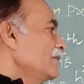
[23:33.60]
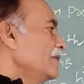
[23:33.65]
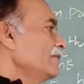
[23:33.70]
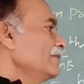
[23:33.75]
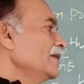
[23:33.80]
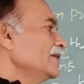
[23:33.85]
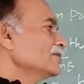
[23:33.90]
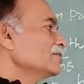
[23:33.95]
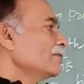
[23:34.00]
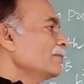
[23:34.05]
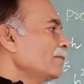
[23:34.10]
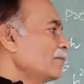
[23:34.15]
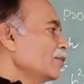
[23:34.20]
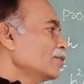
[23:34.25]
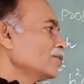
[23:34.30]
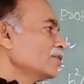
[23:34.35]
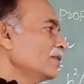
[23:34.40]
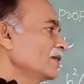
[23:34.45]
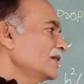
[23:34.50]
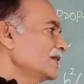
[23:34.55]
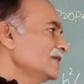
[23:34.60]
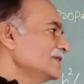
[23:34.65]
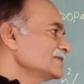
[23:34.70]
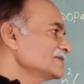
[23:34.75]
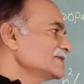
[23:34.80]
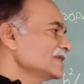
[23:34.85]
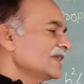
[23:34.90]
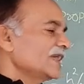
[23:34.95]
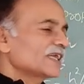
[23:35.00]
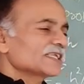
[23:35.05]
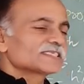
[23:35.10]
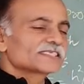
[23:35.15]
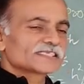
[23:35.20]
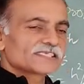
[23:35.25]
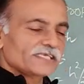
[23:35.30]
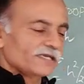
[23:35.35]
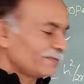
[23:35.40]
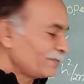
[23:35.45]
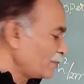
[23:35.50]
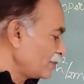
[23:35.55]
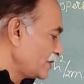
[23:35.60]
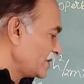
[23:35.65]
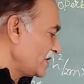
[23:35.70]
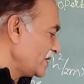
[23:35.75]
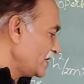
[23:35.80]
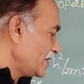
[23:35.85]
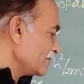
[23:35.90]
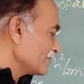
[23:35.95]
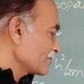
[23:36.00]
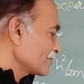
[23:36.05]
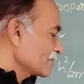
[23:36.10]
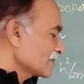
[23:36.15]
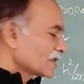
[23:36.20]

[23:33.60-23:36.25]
Wavelength of photon is hc upon E,